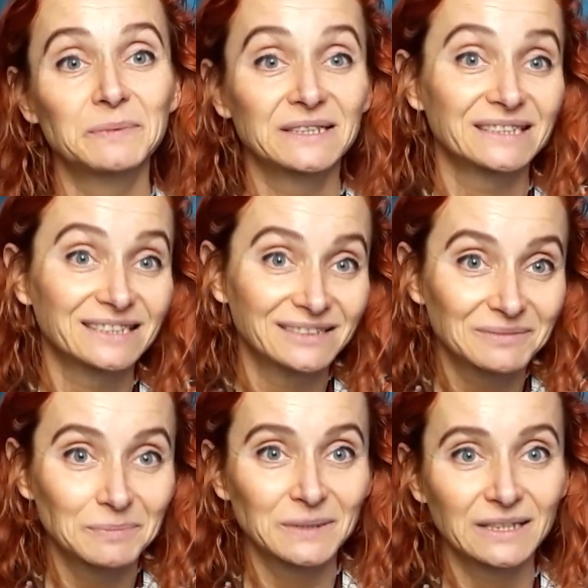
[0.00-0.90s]
but
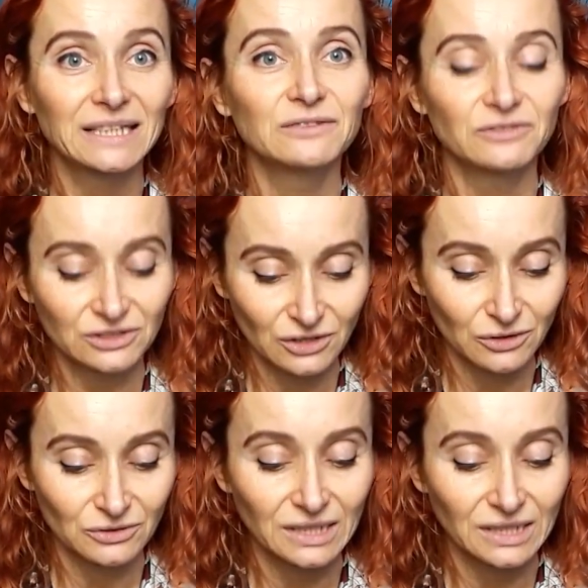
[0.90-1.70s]
any viscose,